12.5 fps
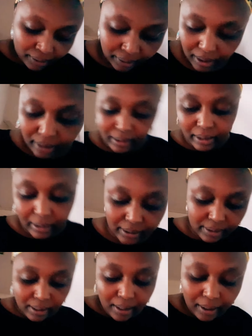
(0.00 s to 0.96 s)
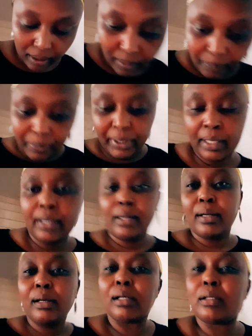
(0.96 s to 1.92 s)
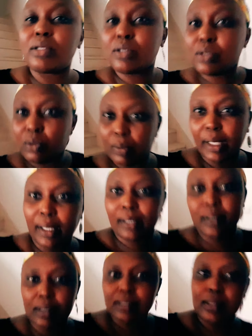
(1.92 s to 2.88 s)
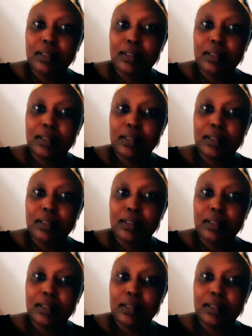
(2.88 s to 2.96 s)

young ladies up. I'll just go ahead and